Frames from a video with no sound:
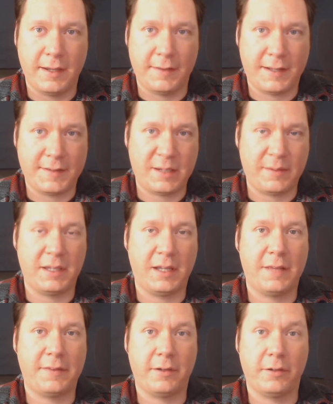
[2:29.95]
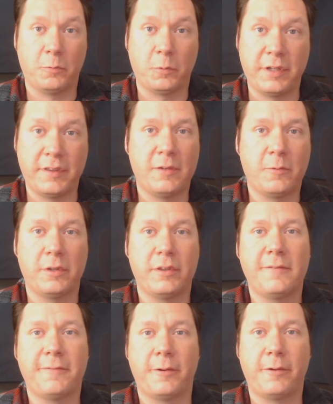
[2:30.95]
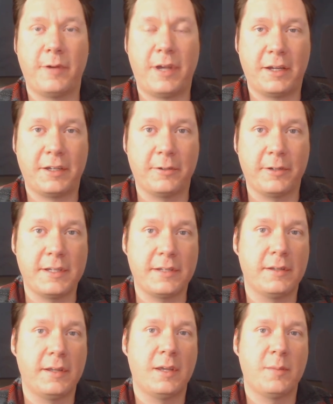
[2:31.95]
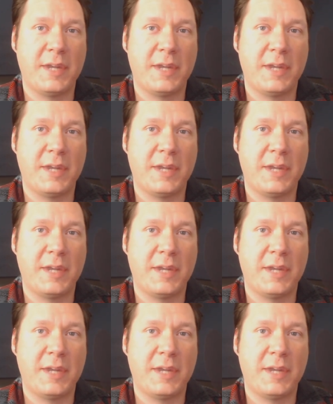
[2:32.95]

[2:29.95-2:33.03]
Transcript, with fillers: and that's how they got their really, really photo accurate